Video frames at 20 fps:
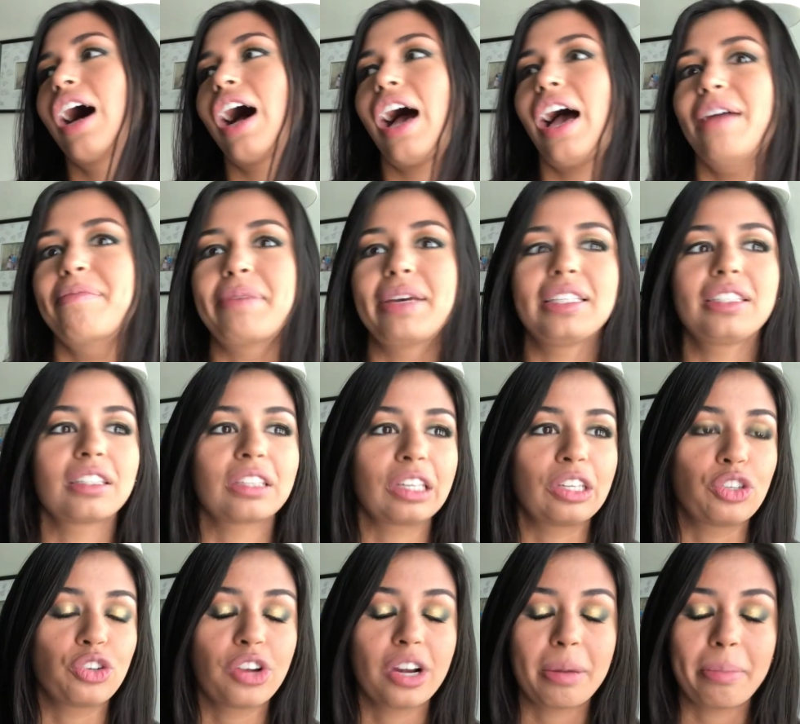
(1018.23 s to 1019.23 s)
I
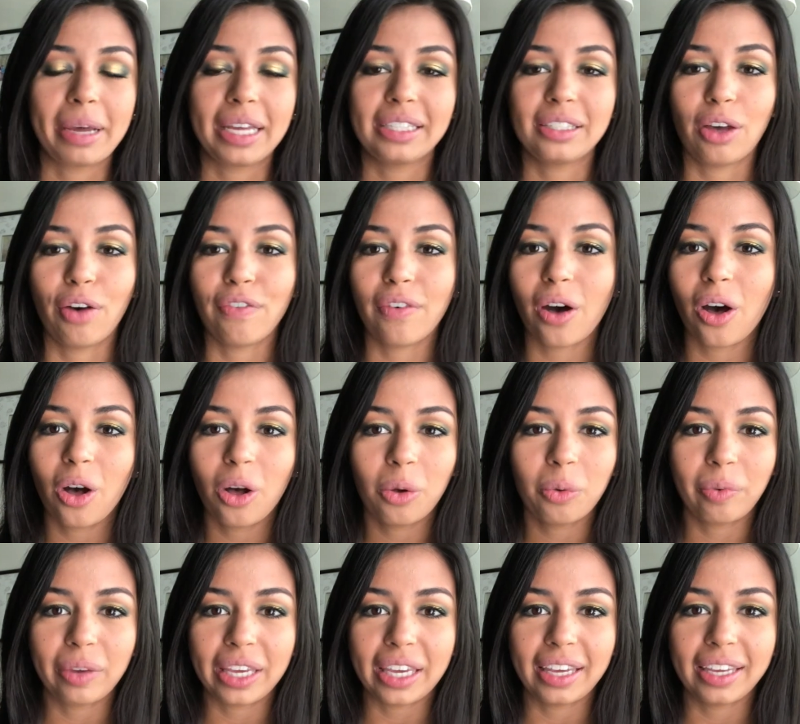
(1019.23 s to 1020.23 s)
basically treated myself all
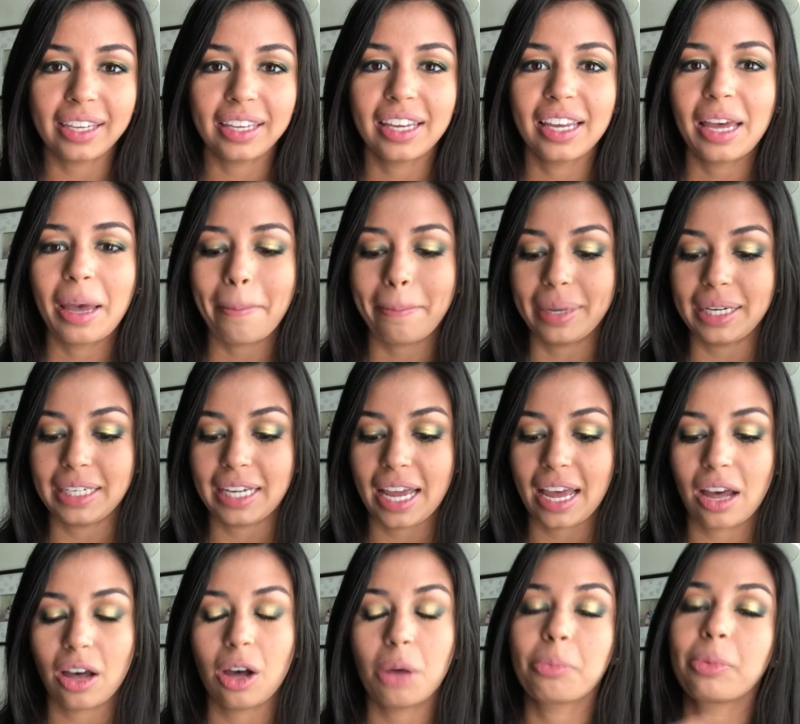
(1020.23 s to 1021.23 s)
week, but
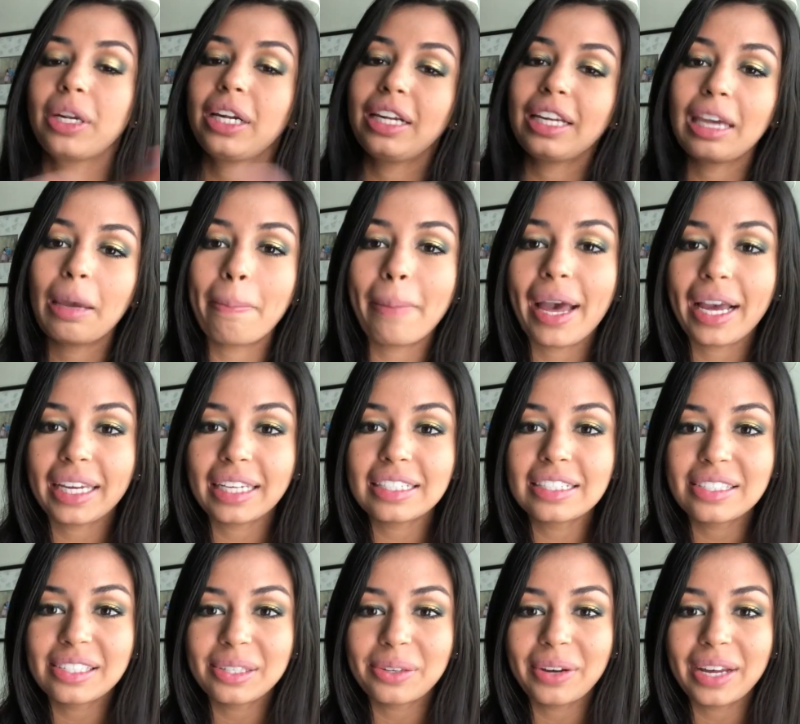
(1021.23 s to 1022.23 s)
now I'm ready to get back
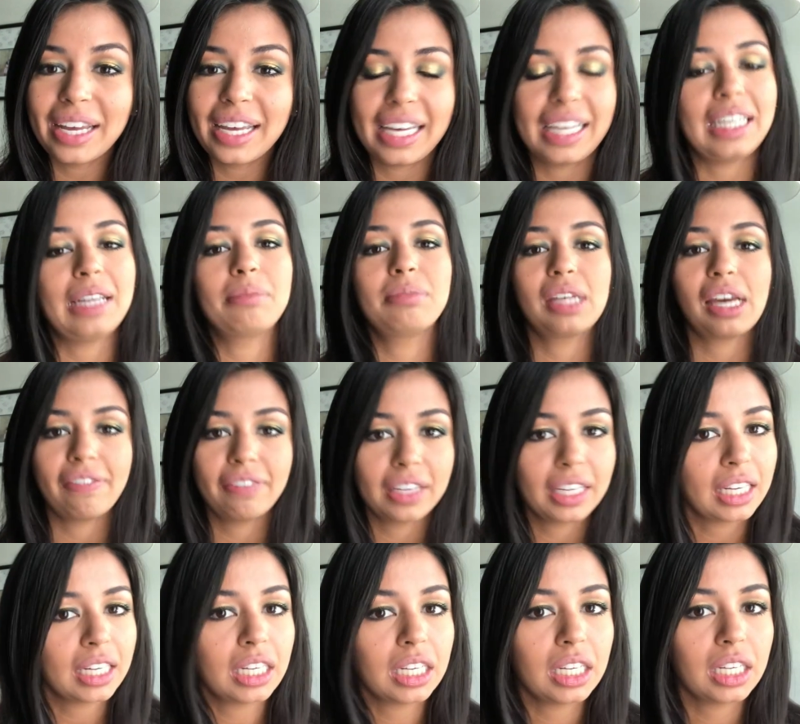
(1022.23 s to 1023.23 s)
into it, and I'm
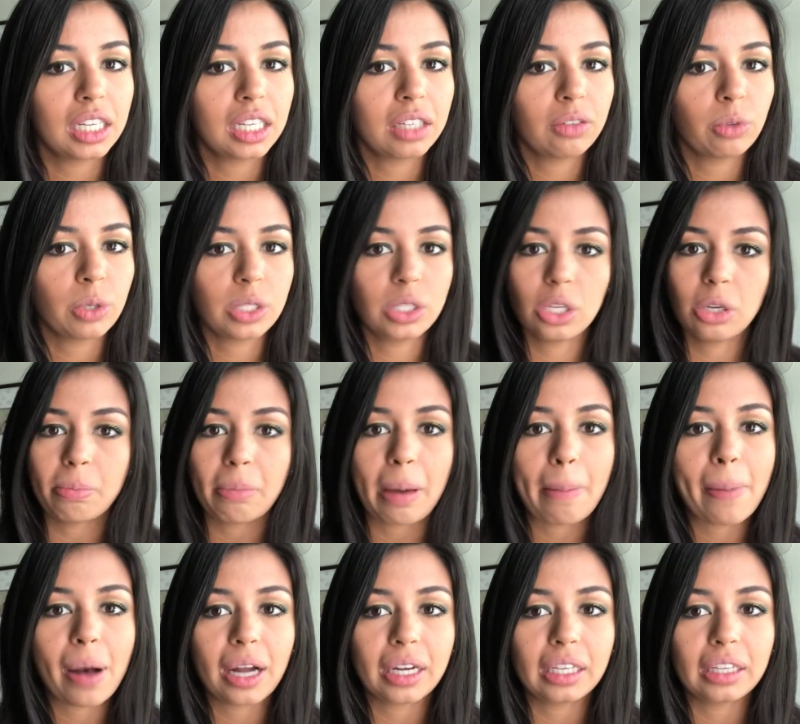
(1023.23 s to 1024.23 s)
definitely gonna resume my
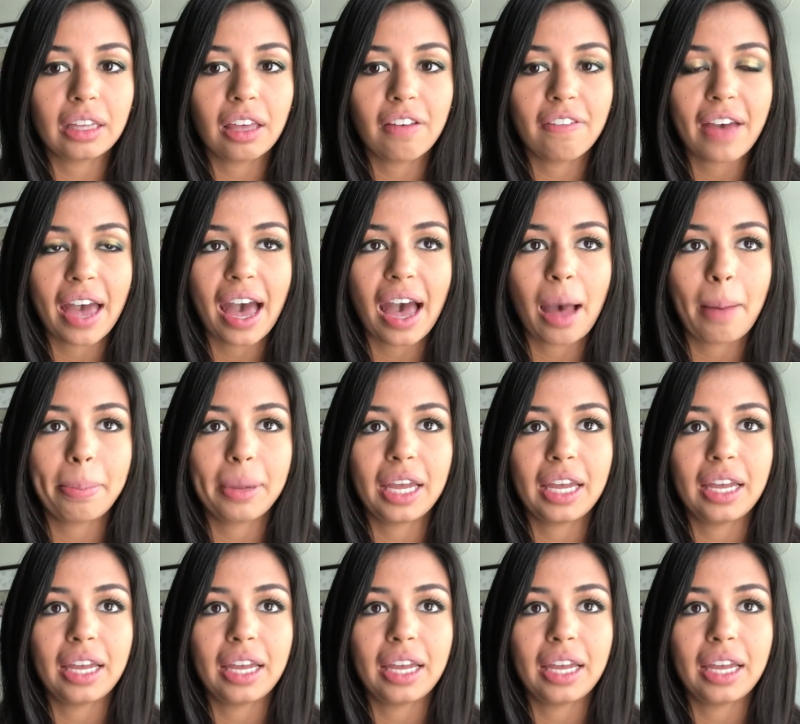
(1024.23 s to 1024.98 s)
Body Love app.